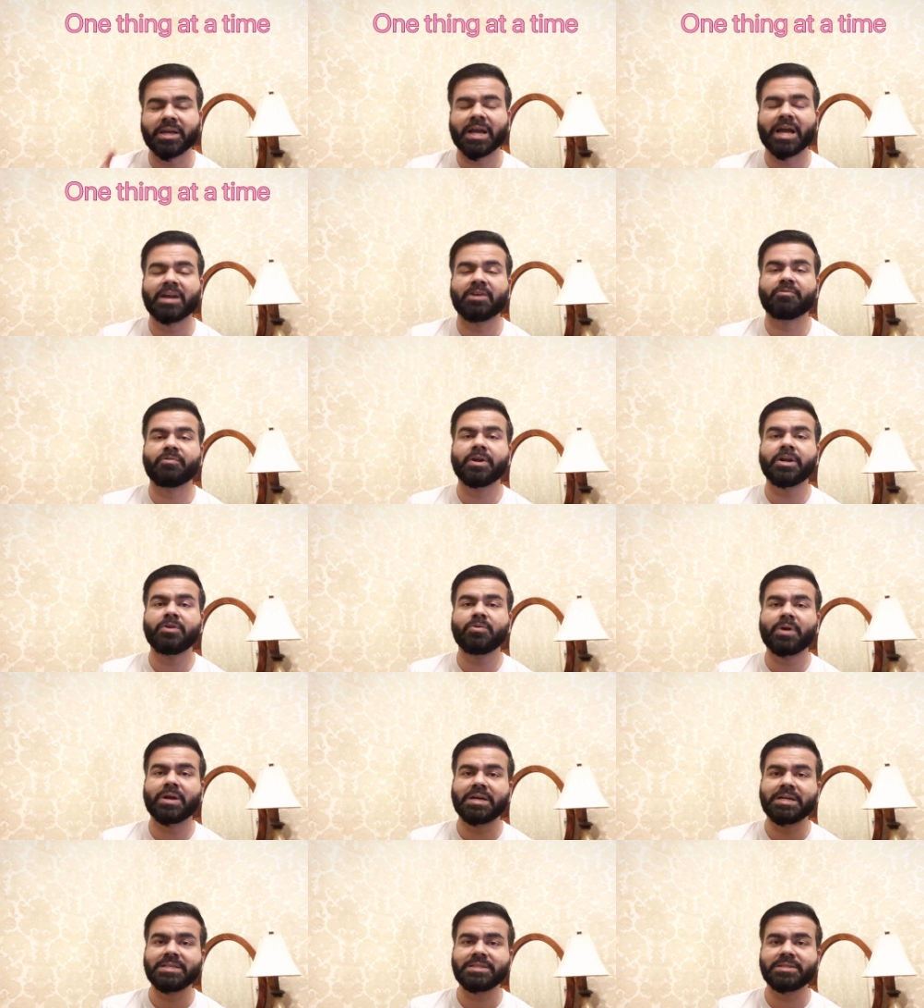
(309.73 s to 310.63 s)
And when you are
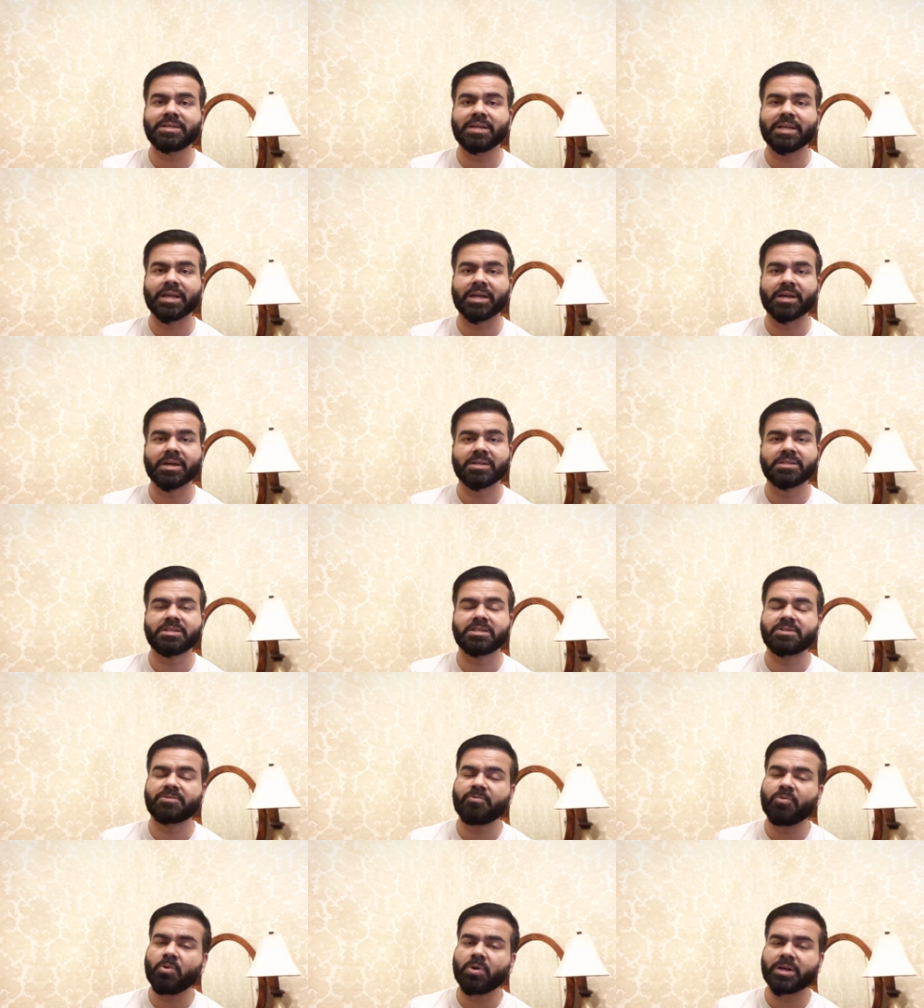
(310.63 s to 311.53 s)
listening, just
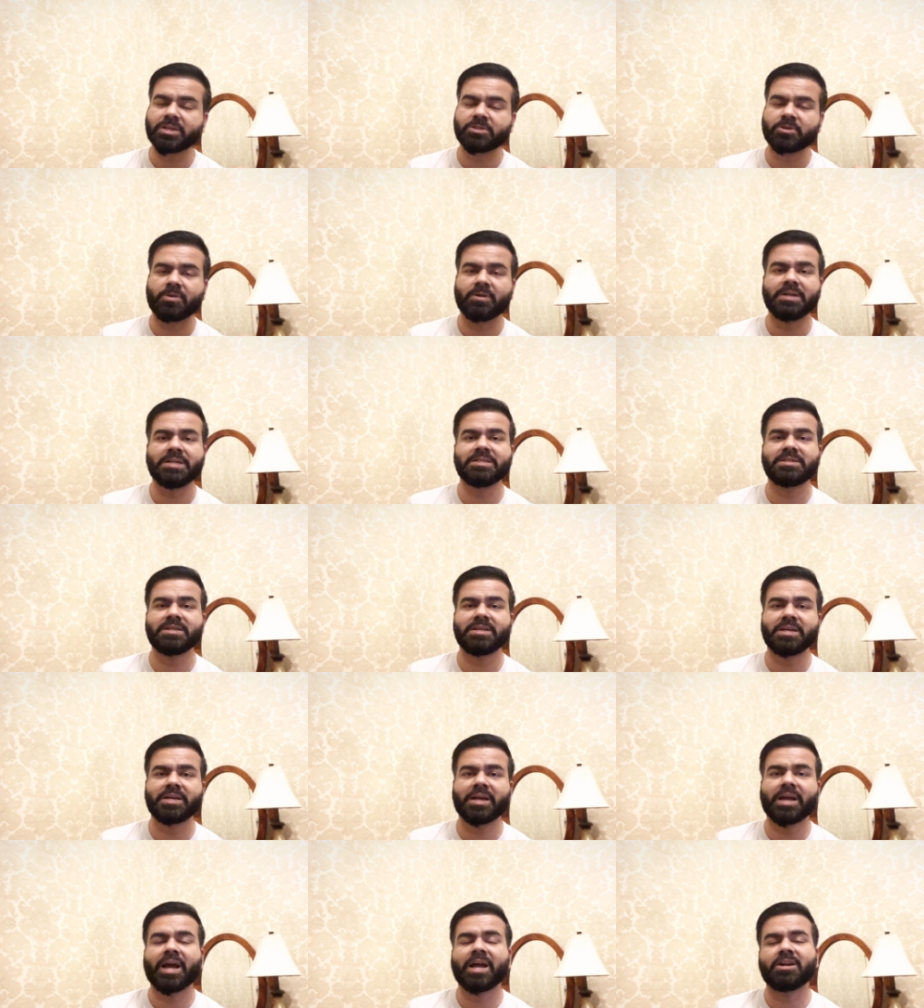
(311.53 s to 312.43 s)
focus on
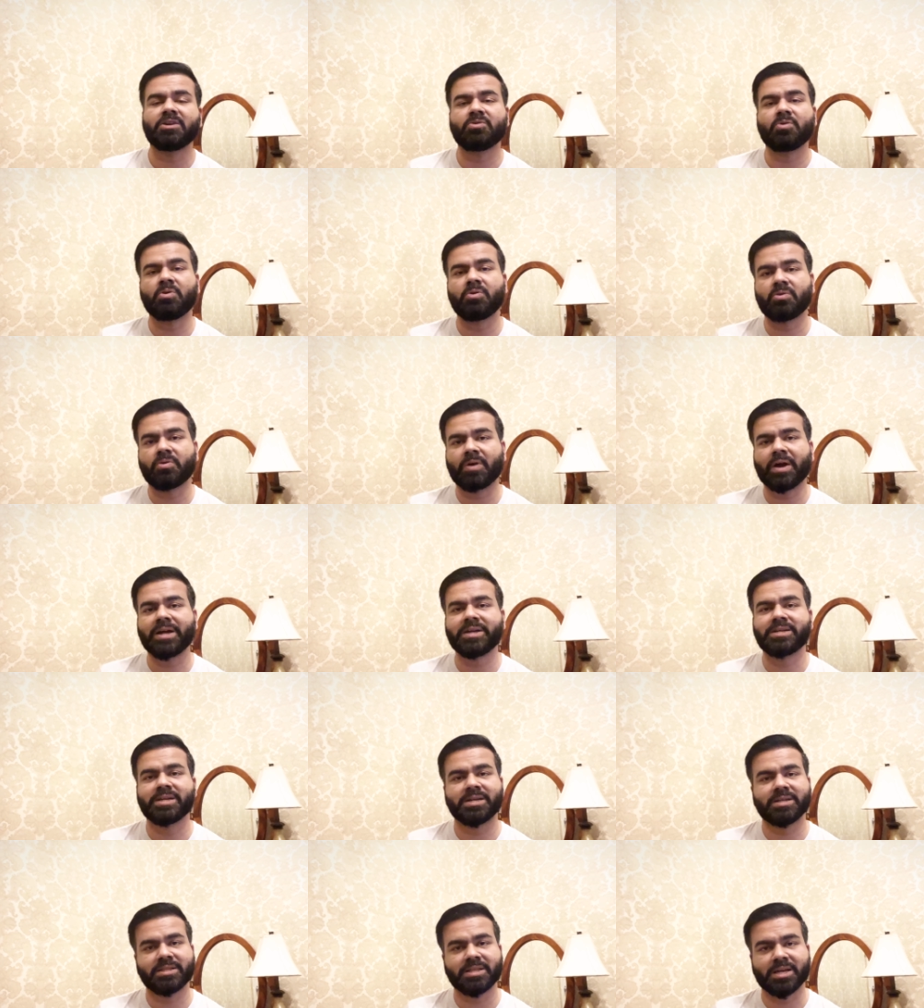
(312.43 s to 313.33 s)
listening and don't write
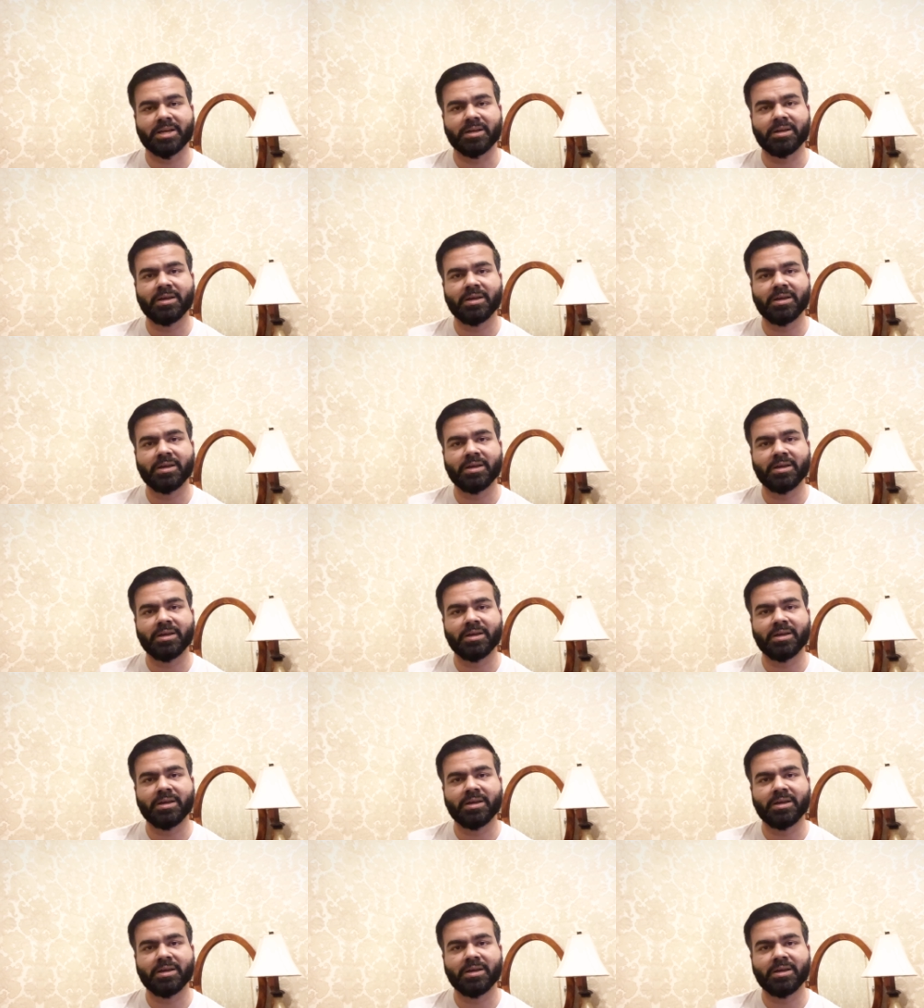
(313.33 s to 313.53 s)
anything.